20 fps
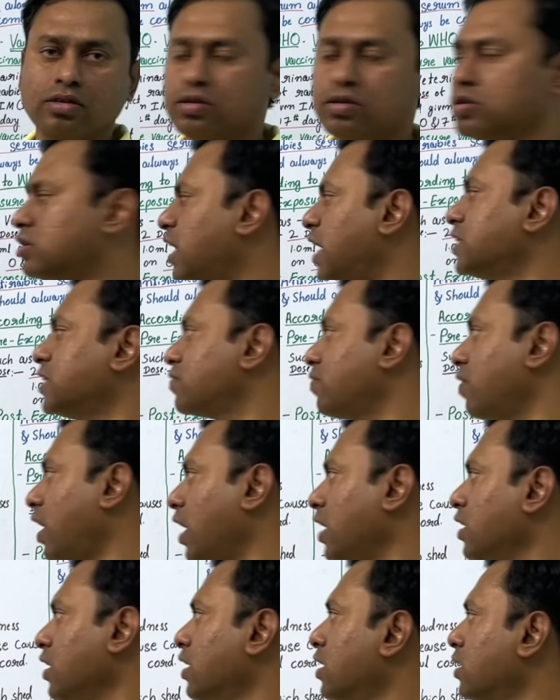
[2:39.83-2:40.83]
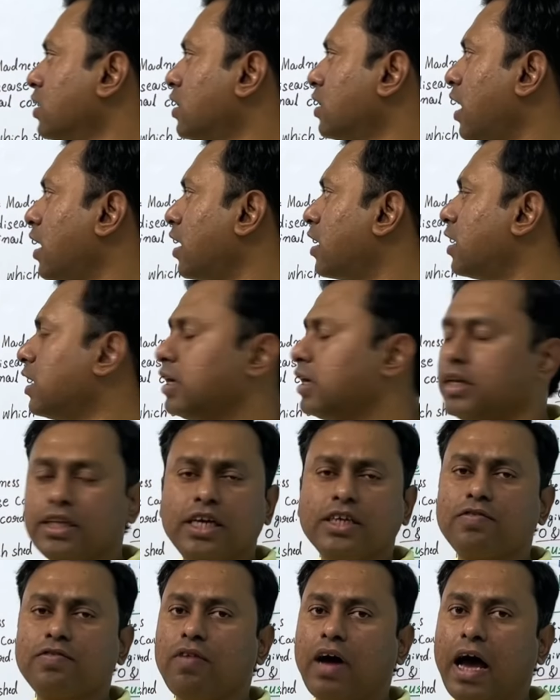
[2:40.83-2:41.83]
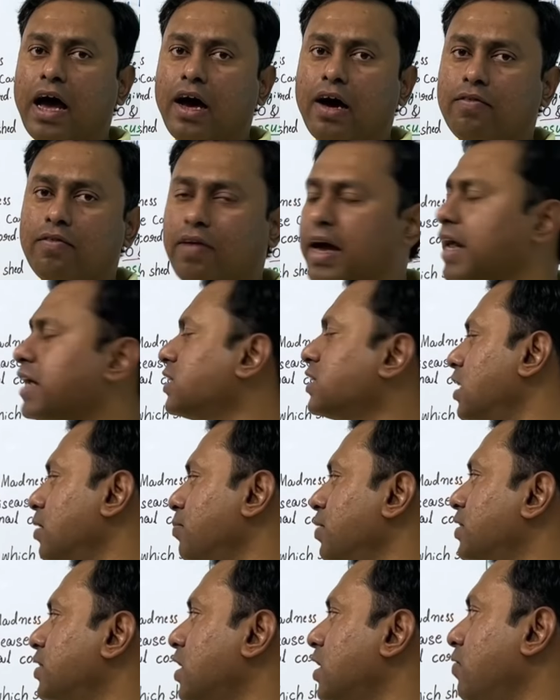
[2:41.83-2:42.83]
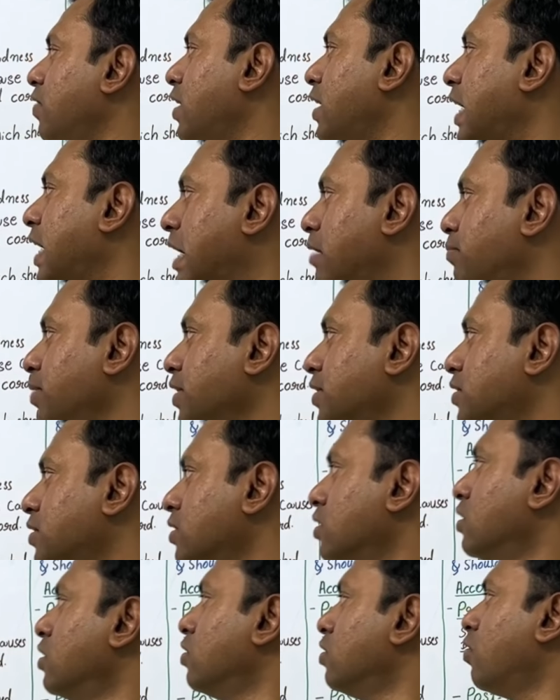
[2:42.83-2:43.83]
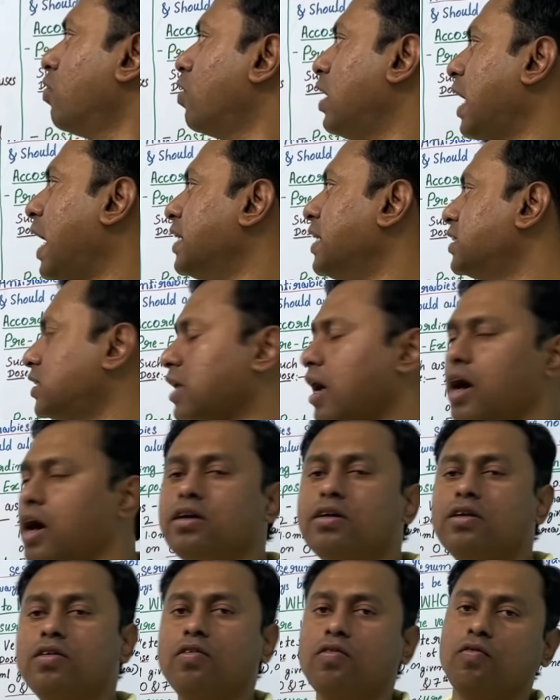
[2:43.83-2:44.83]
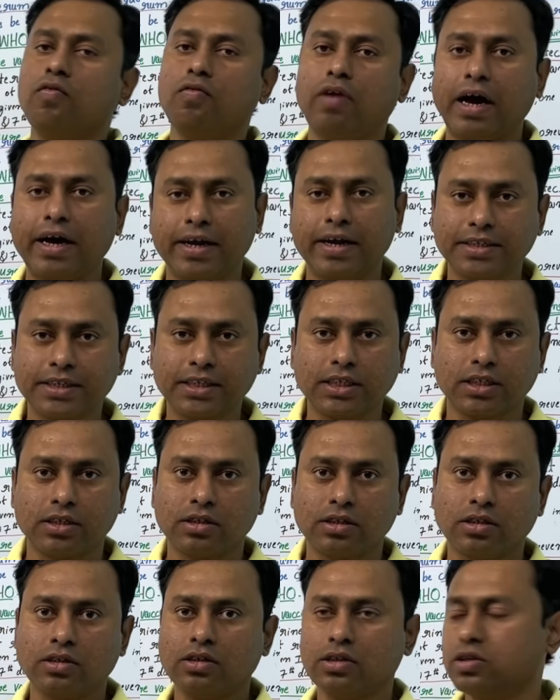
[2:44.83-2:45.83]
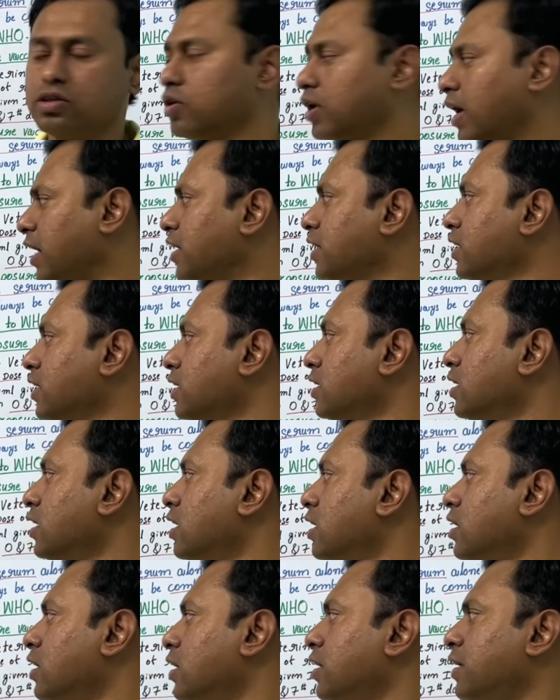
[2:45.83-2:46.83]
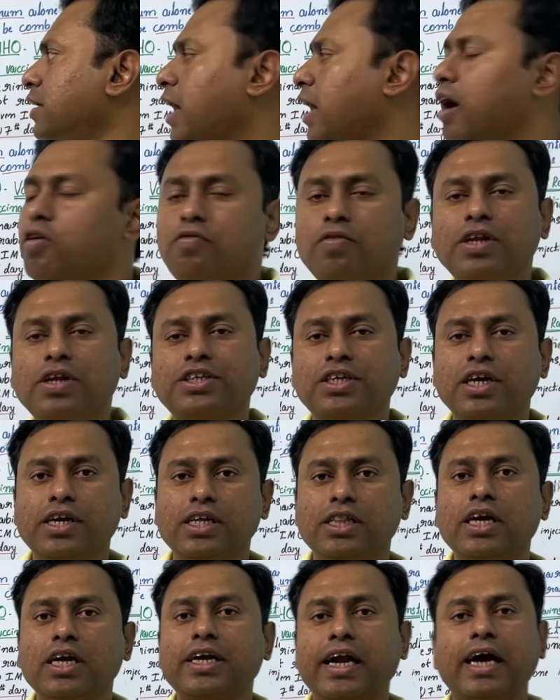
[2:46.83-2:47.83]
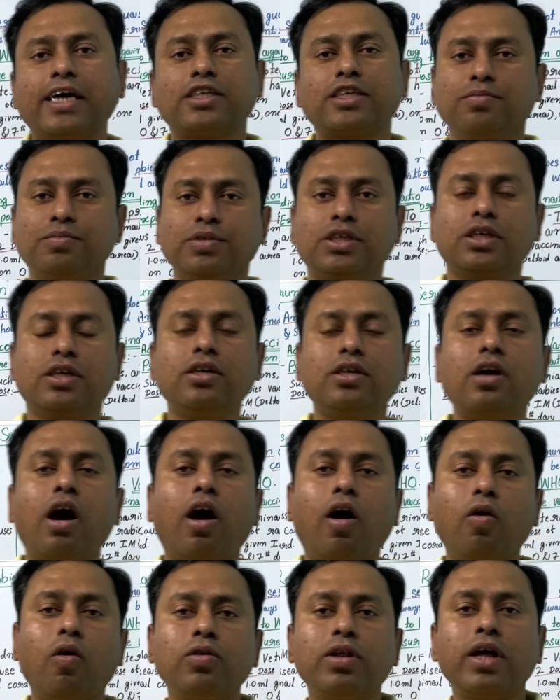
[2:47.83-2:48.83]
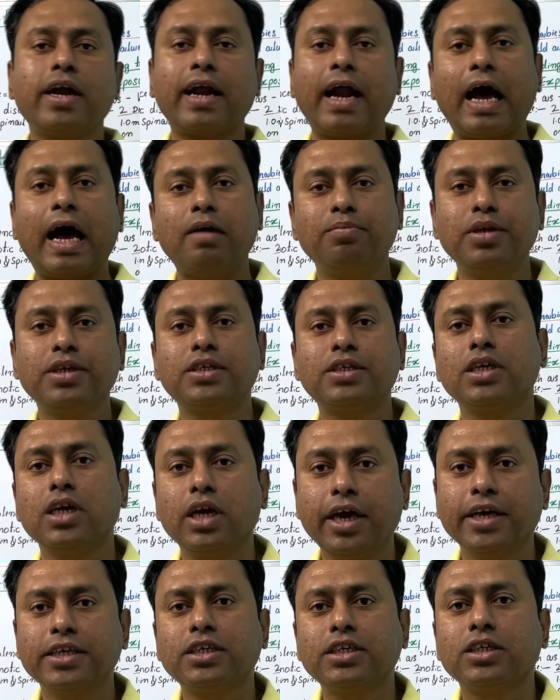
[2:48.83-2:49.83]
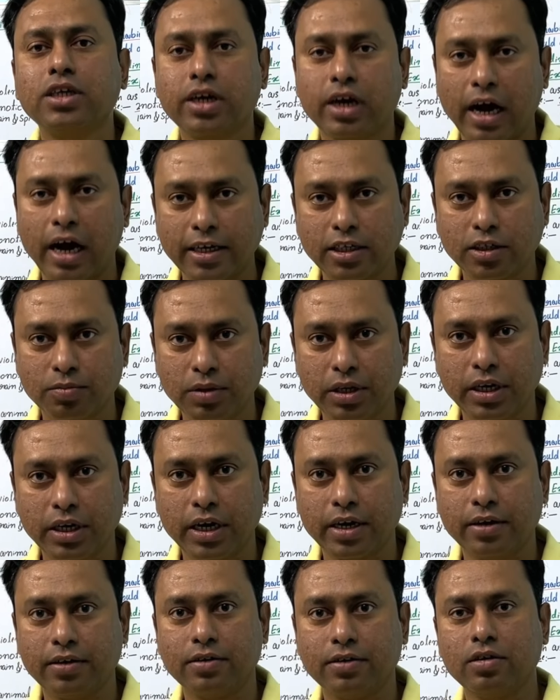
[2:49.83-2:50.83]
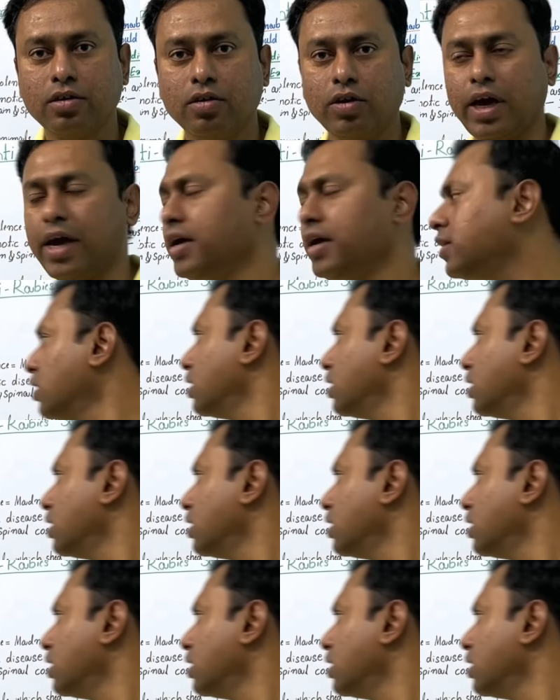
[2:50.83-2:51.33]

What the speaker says: That's why this virus name is given rabies lyssa virus. Okay, now we'll study the transmission, how the rabies is transmitted. Okay,